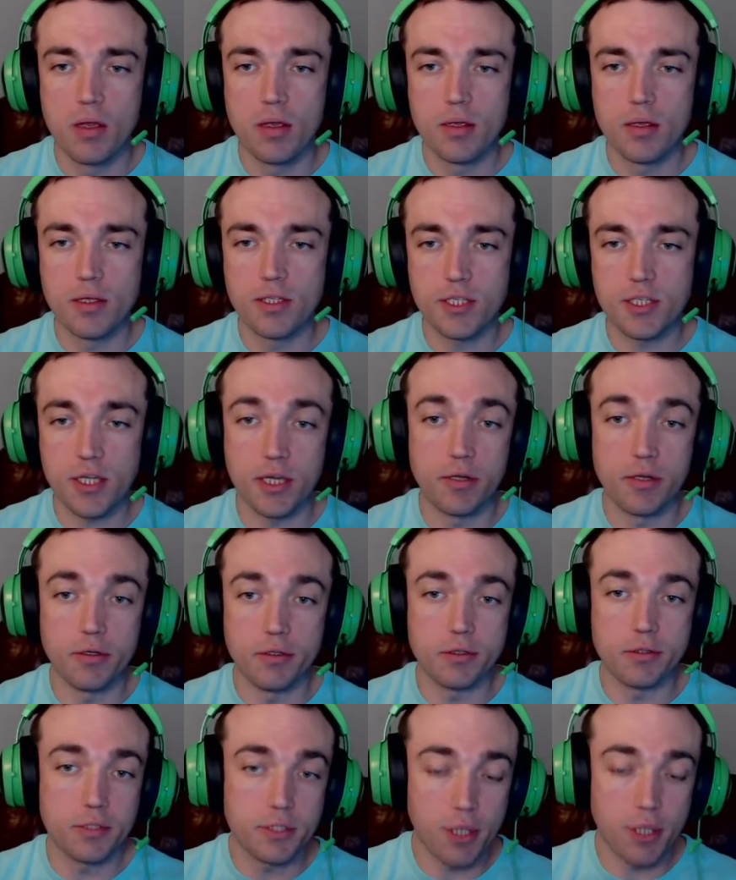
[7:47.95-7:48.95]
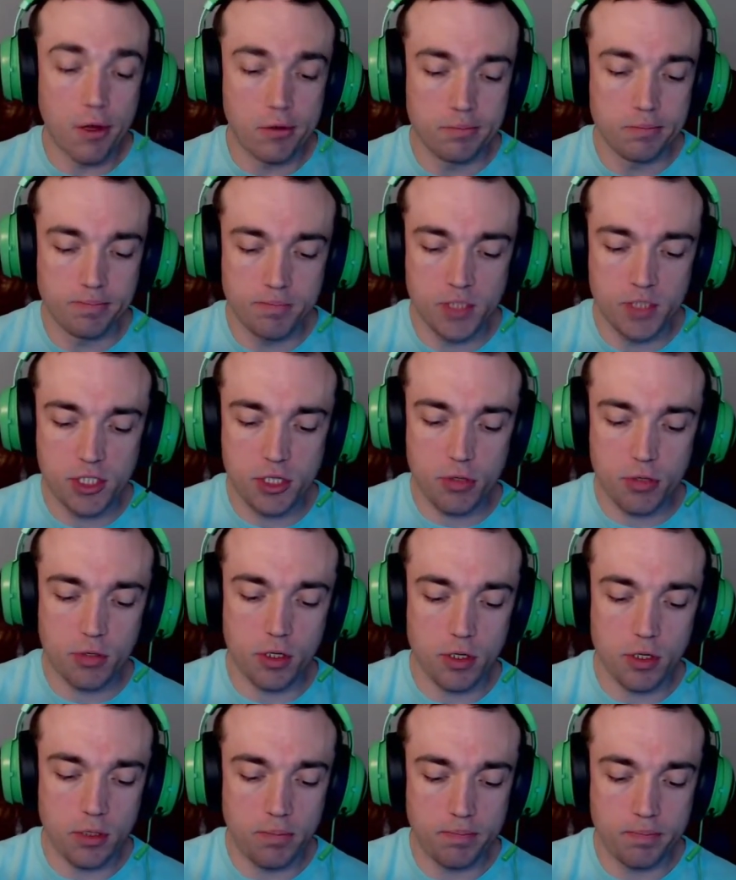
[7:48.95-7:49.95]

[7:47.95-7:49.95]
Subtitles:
Skittles. So still good.